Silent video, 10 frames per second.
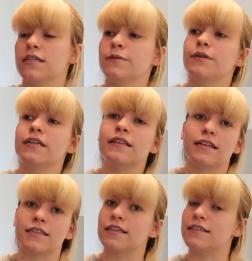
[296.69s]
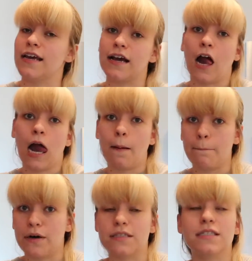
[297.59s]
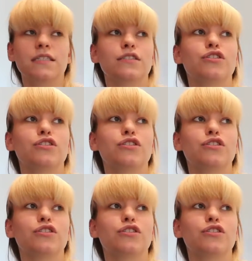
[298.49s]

it to be. That's gonna take months.